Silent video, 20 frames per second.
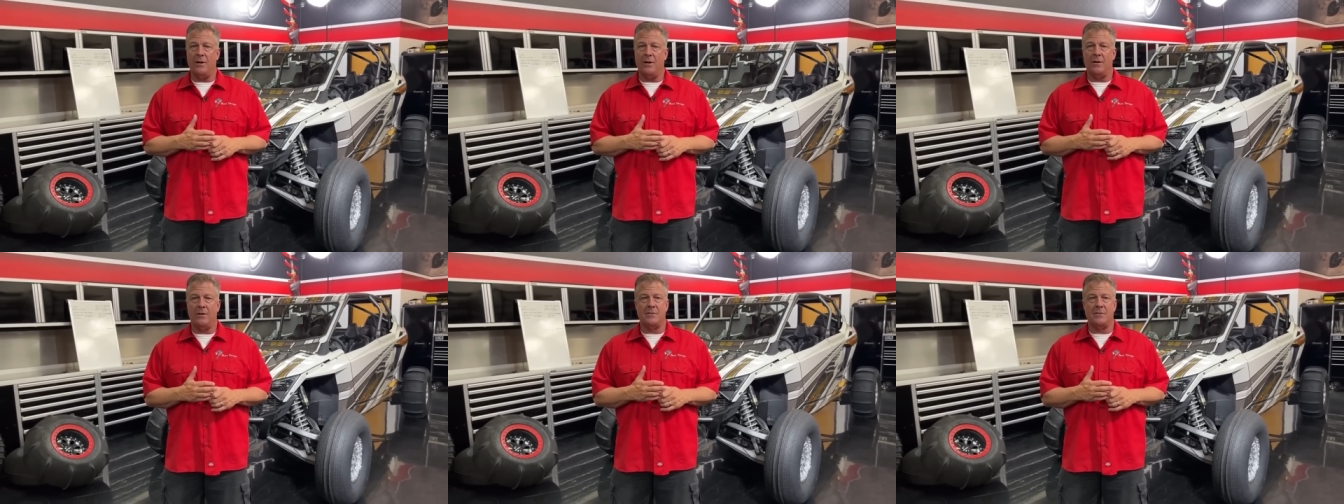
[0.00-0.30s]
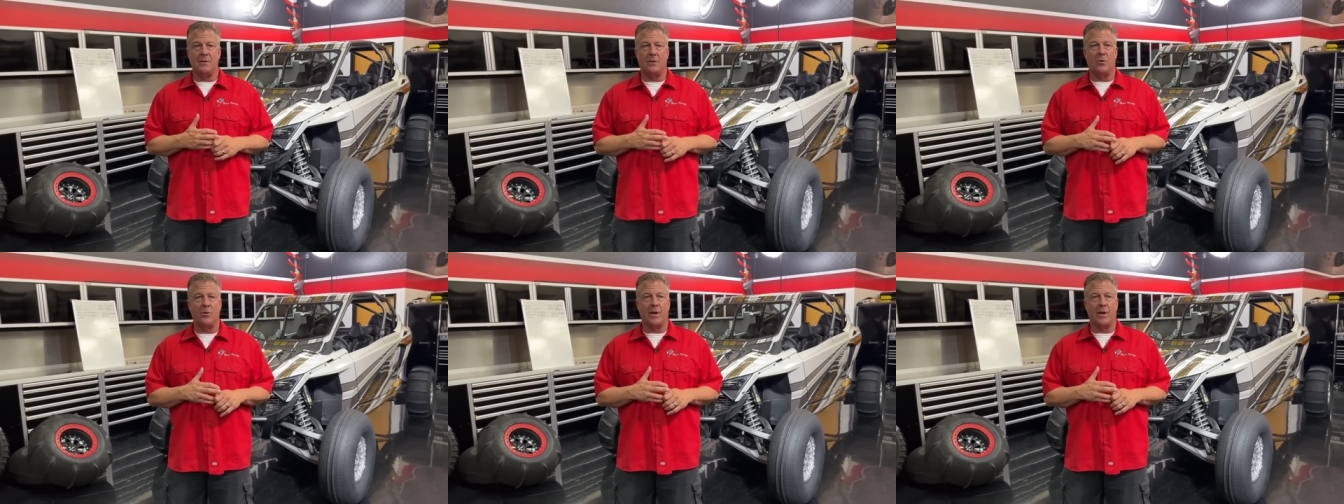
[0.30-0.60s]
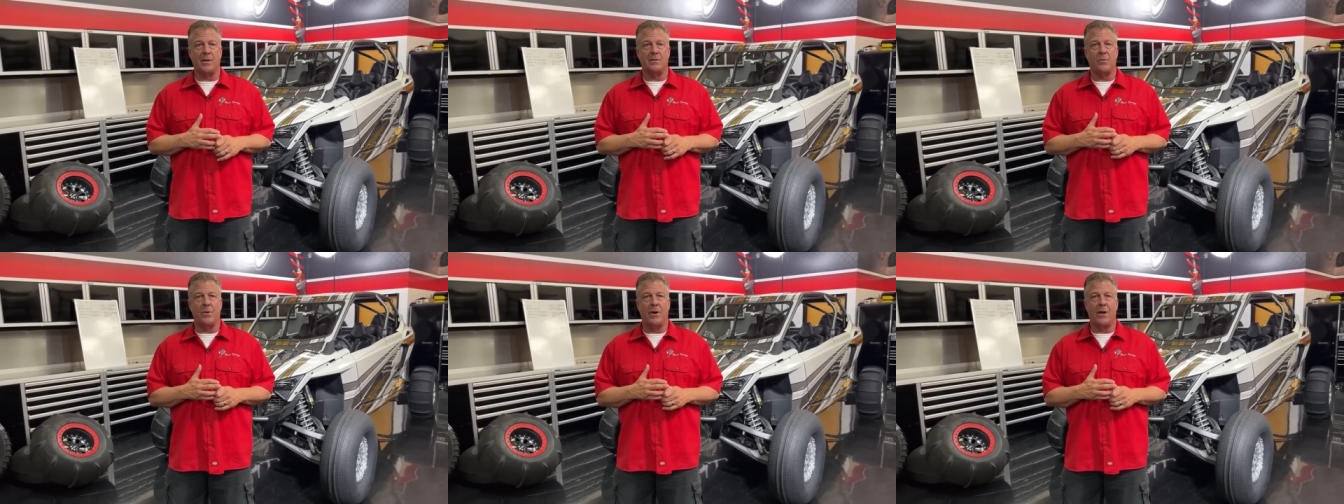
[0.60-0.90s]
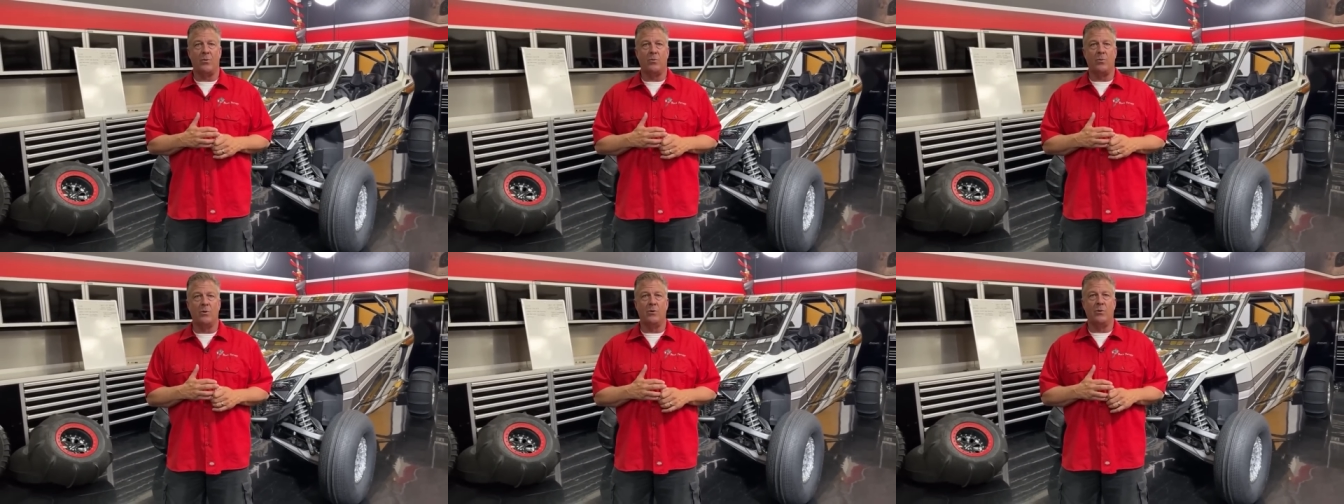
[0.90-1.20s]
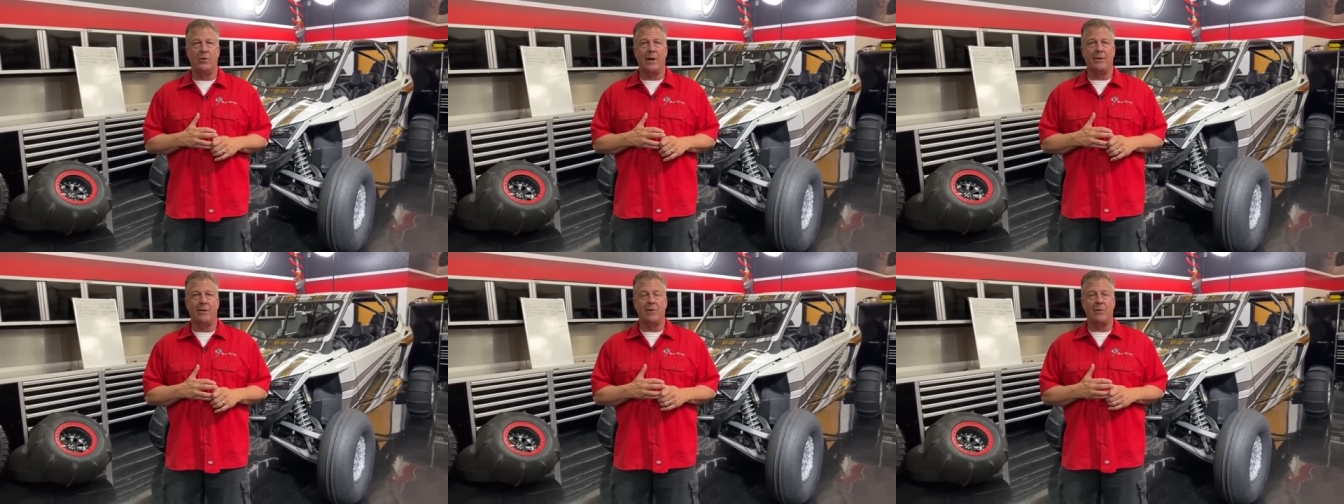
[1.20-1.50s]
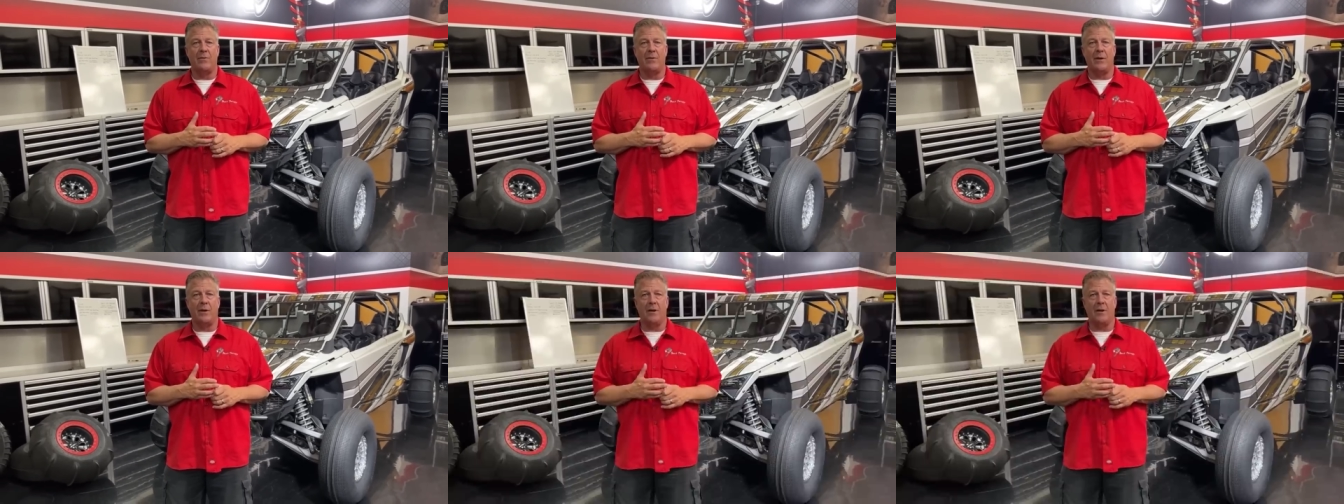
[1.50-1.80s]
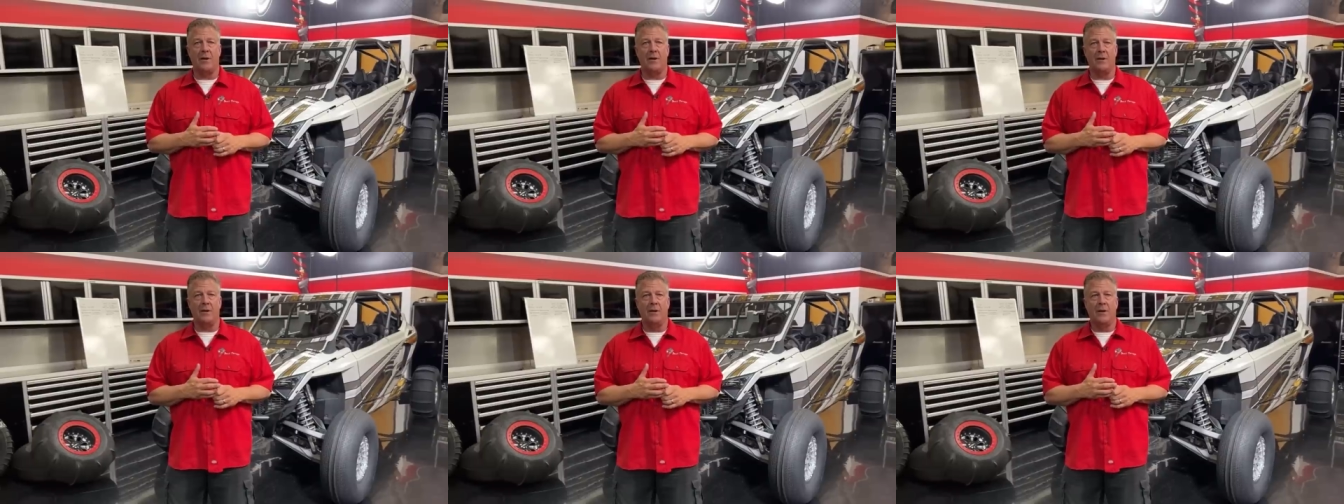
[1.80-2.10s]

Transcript: It's the quickest way to ruin everything in